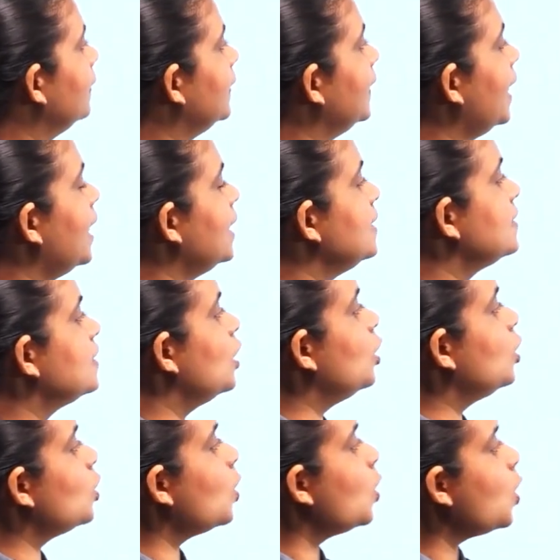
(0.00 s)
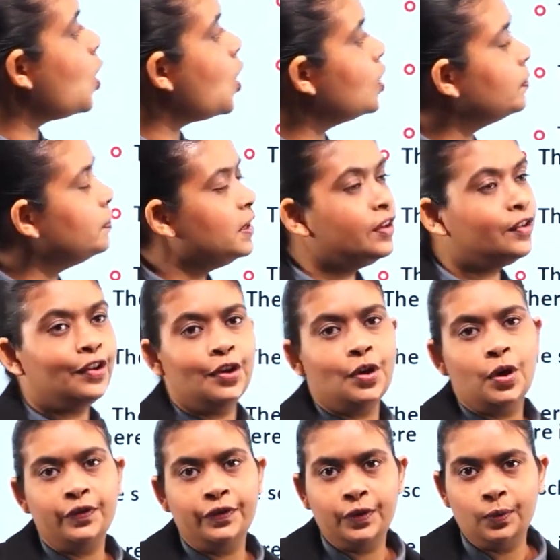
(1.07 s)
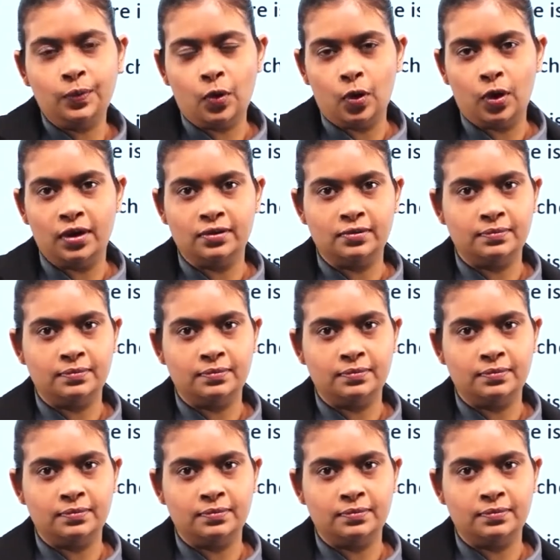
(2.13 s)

There is a long mirror on the wall.